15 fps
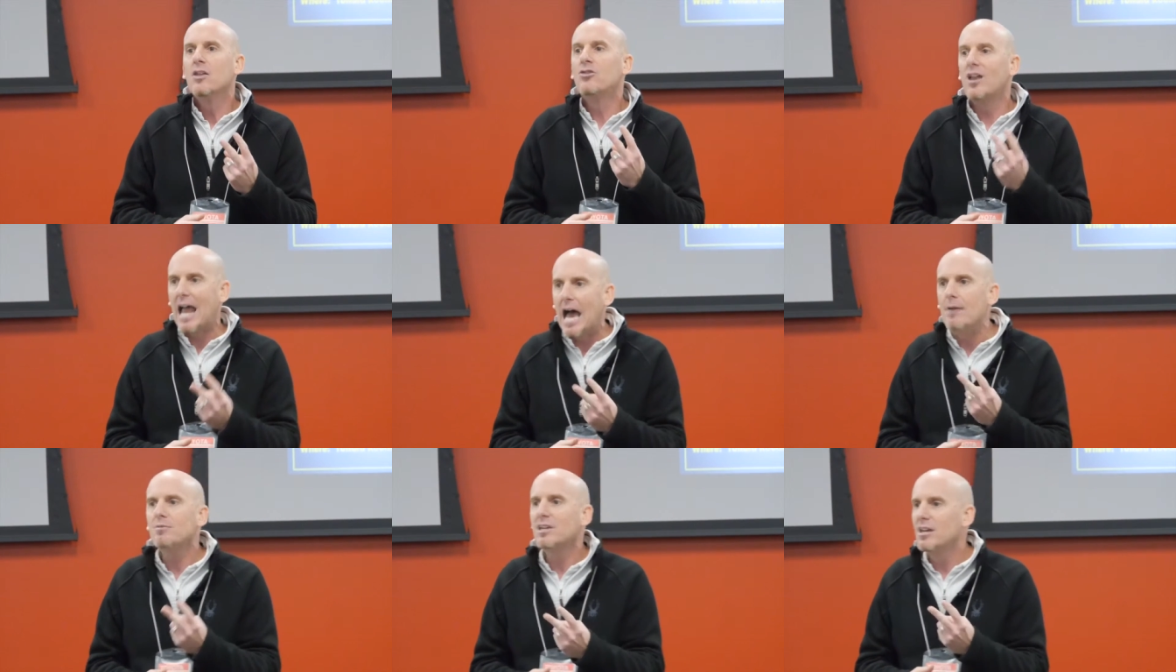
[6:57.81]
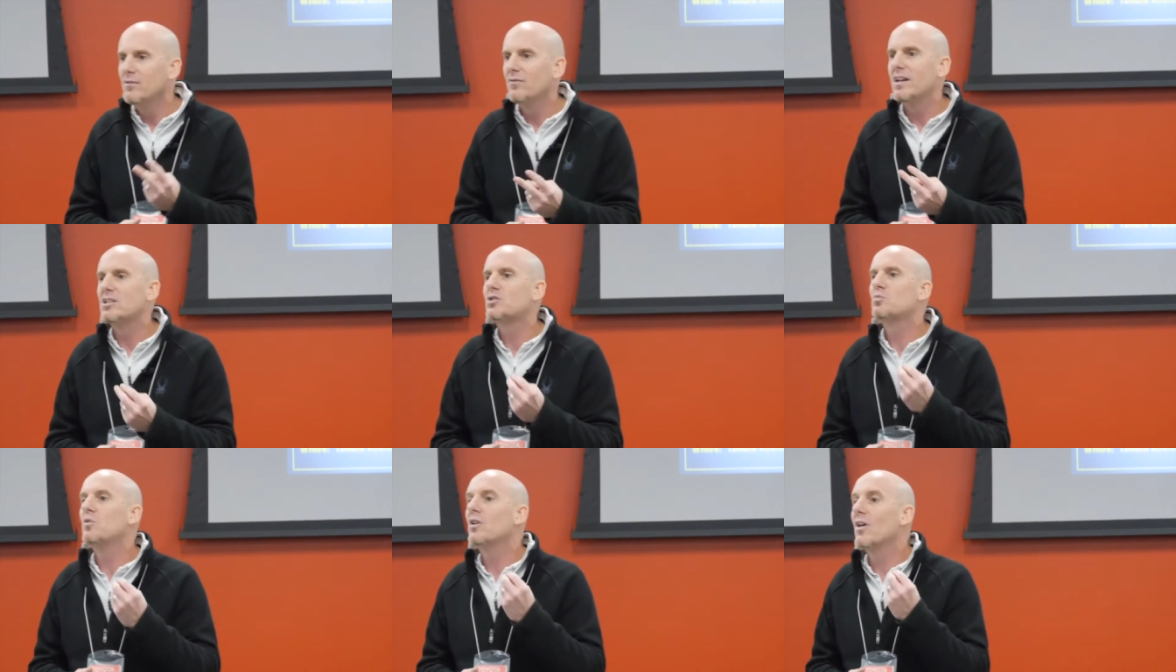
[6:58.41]
that I'm
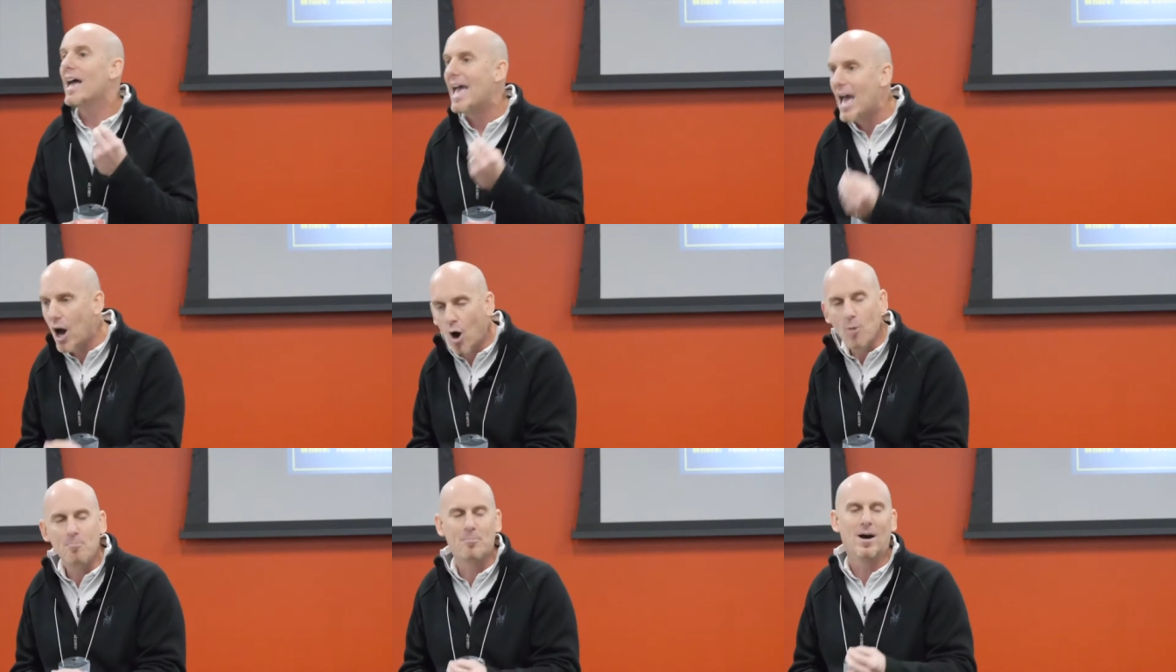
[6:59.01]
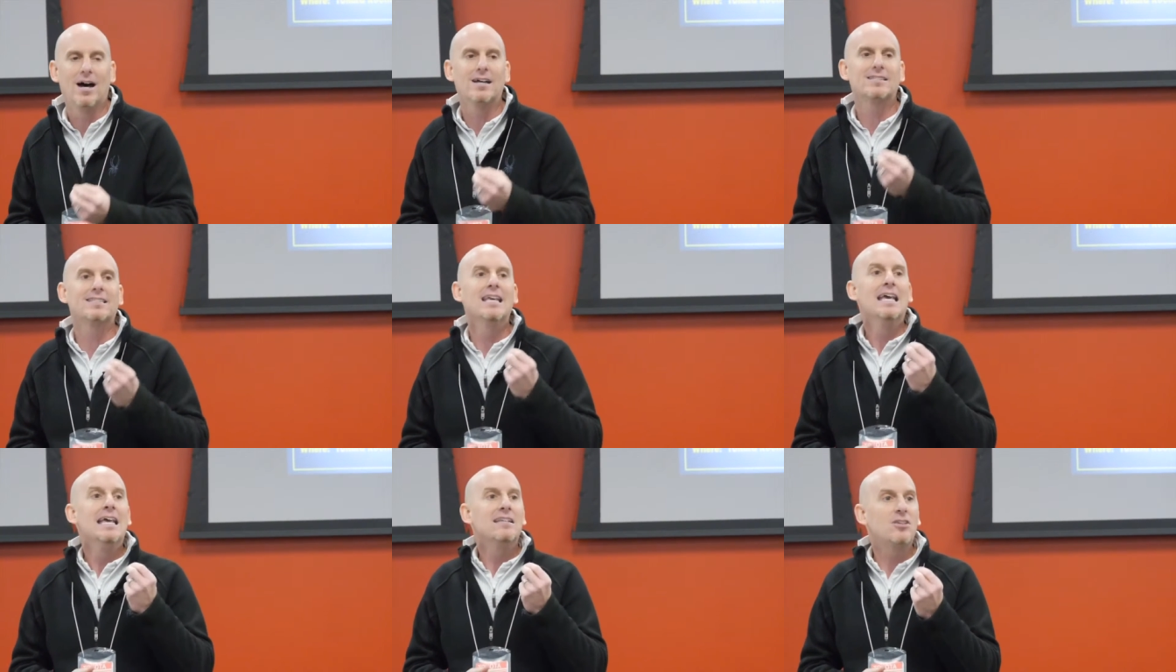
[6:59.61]
convinced will help us
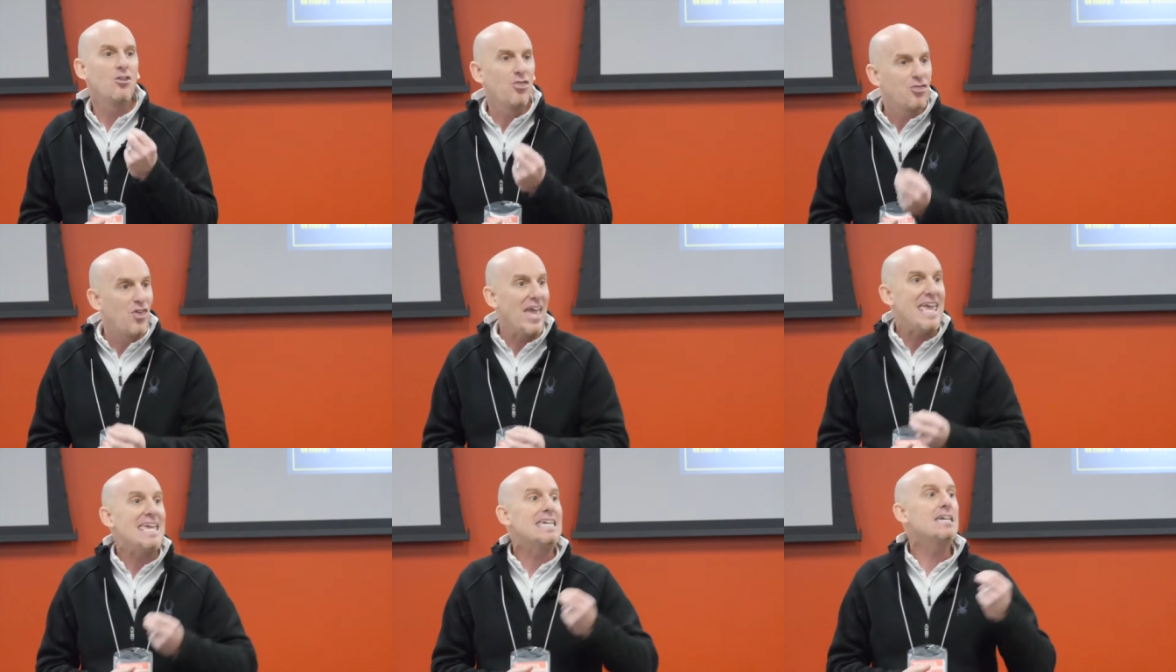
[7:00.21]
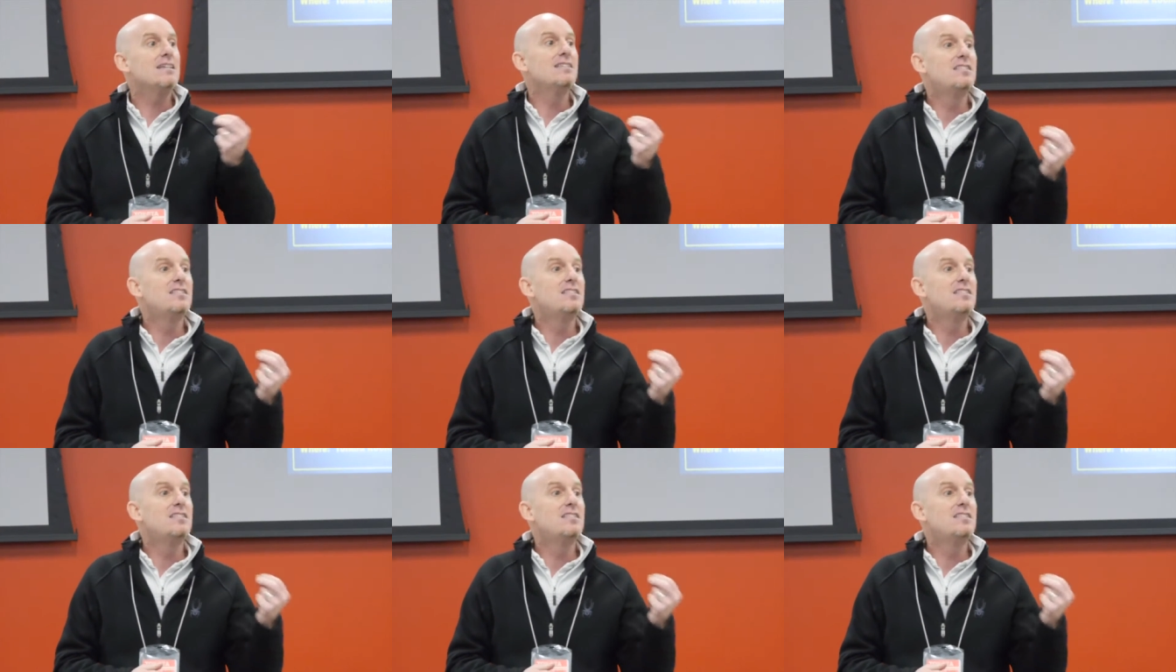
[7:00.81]
to think